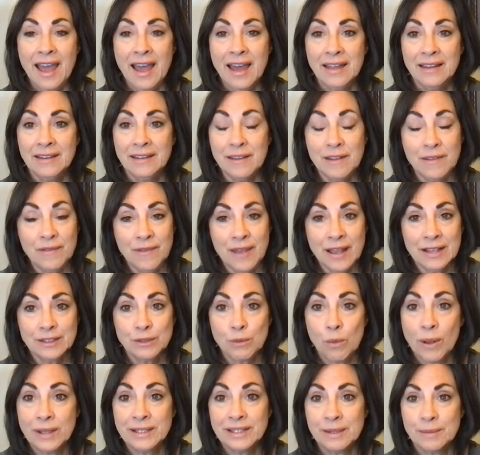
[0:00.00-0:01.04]
And
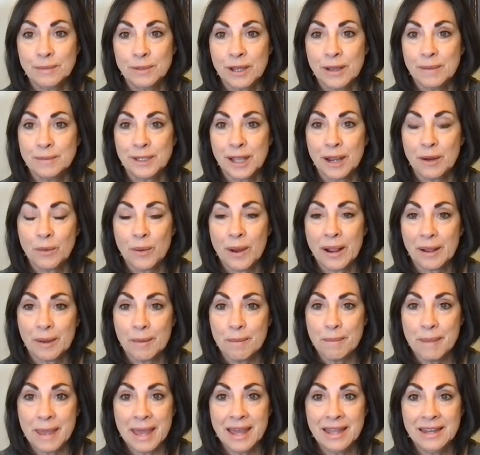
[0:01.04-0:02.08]
that's why sometimes I
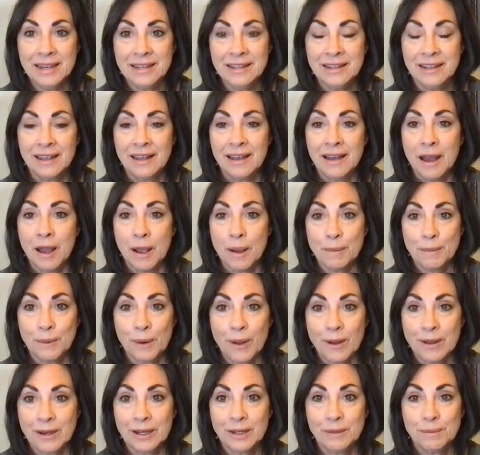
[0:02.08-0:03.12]
recommend a
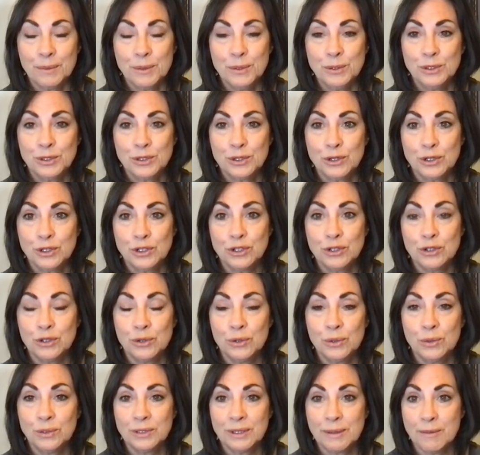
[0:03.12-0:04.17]
product booster
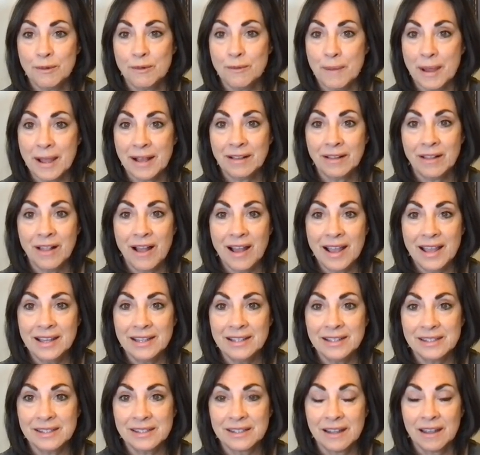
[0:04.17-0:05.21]
to some of my
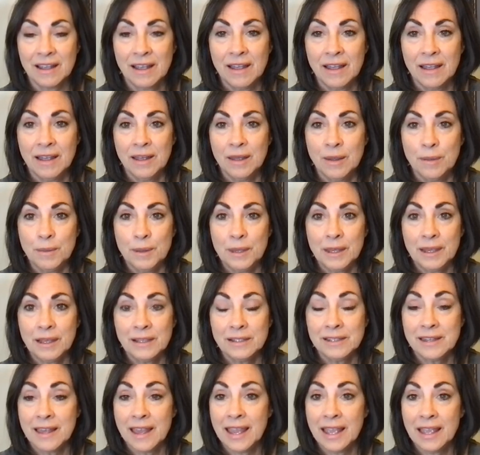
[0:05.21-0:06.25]
clients,
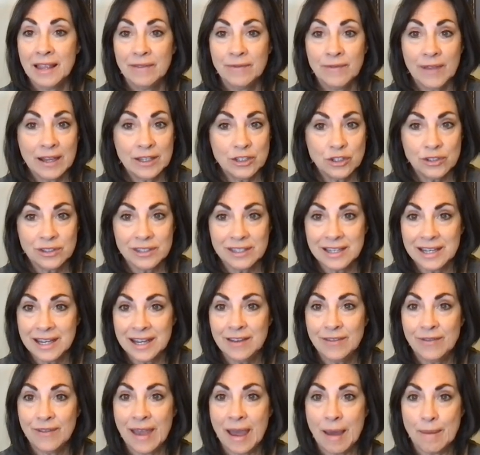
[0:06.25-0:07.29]
because they just
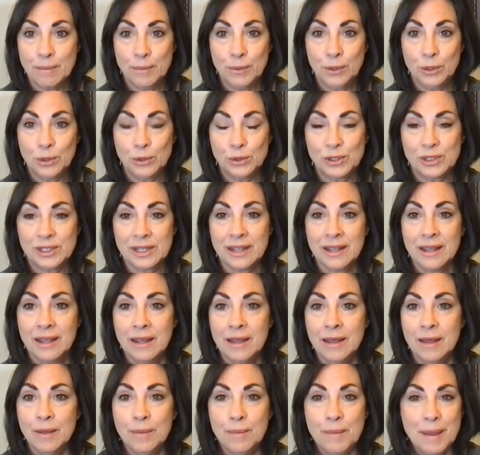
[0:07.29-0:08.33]
need that boost.
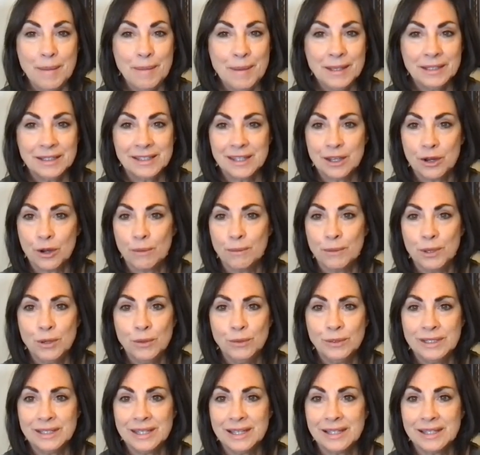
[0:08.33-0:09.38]
Maybe it's their
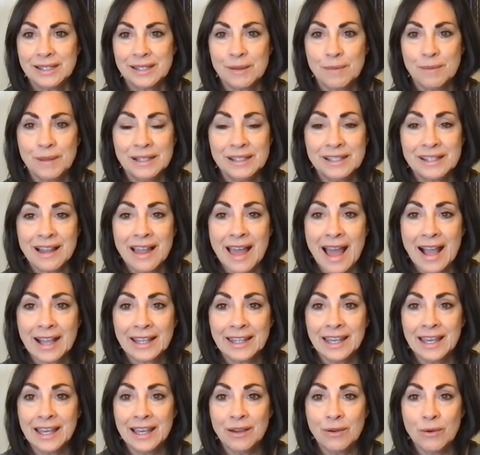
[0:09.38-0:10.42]
immune system that's
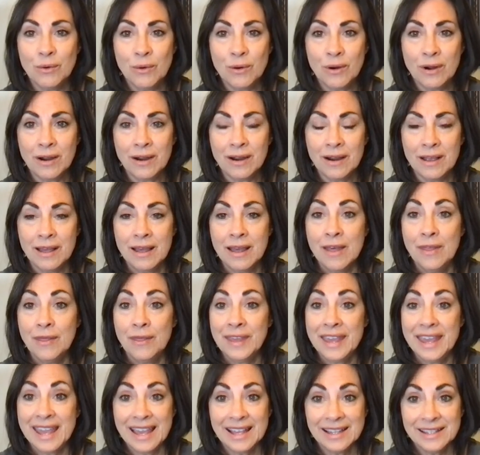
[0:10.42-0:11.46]
lacking, or
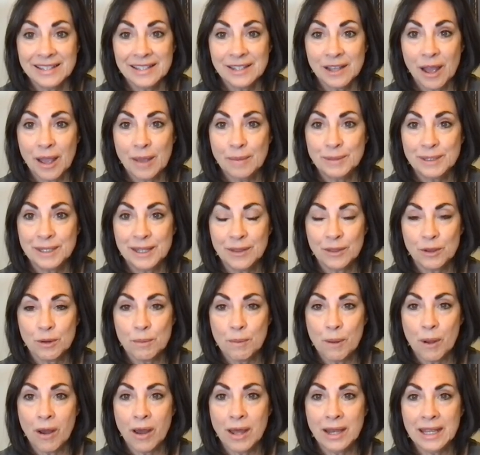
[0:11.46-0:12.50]
the enzymes in their
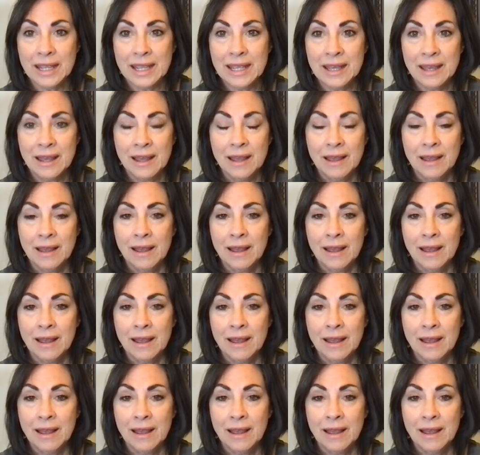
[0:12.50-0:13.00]
body